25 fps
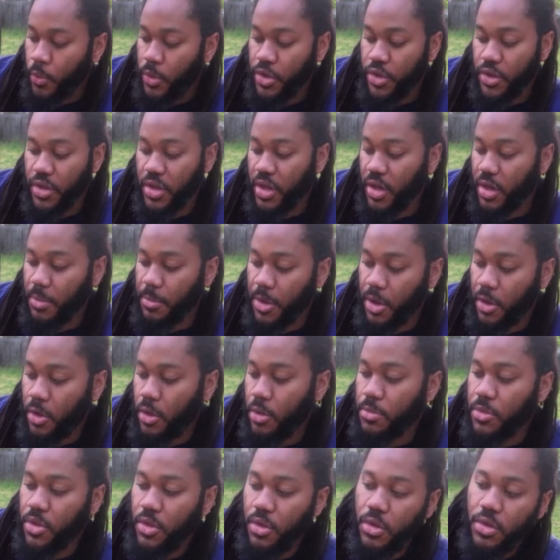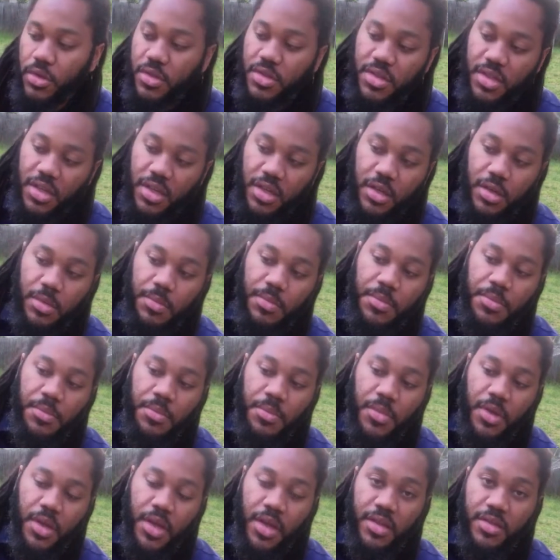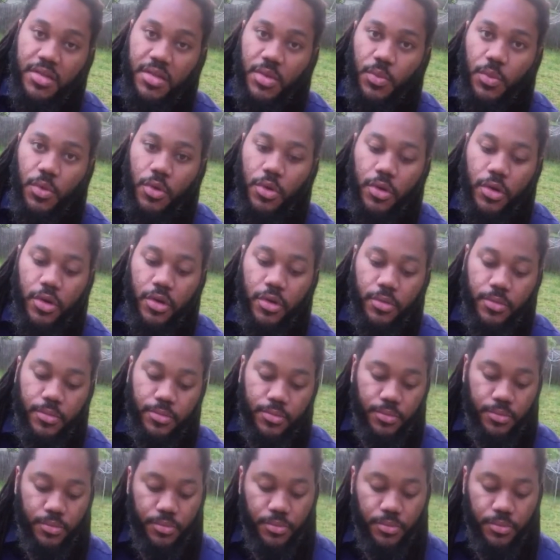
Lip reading: When you get them home, you're going to stick them in some water.